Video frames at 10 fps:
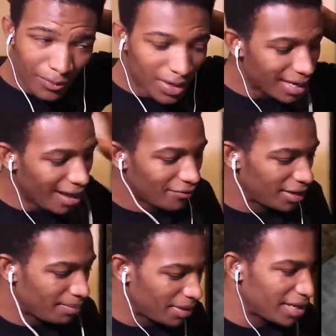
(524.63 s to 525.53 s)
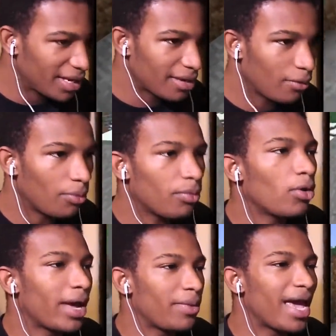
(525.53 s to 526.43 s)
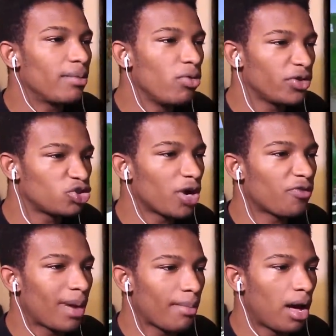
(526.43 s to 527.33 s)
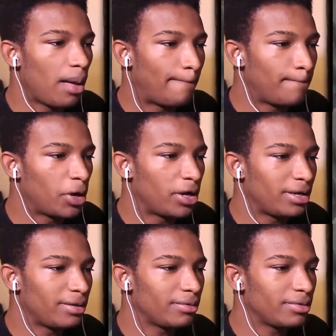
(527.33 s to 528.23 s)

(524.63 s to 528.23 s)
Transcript: we didn't have any big, well, okay, we had a moving truck for my mom, but